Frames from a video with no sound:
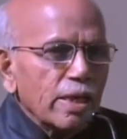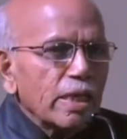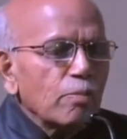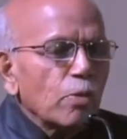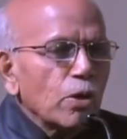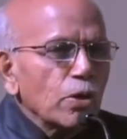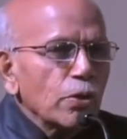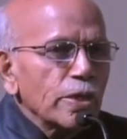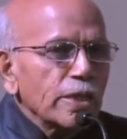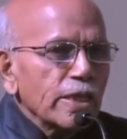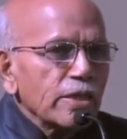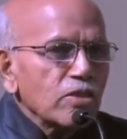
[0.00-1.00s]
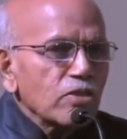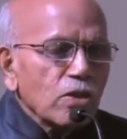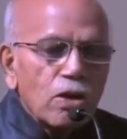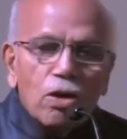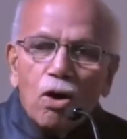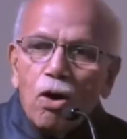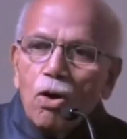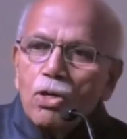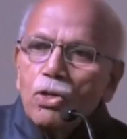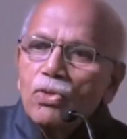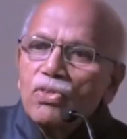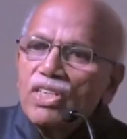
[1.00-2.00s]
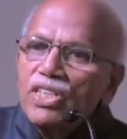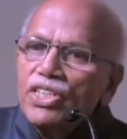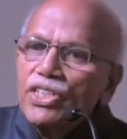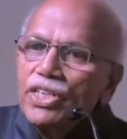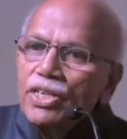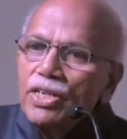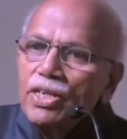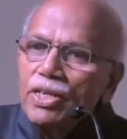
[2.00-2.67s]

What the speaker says: Keep on doing that. This is called auto-suggestion.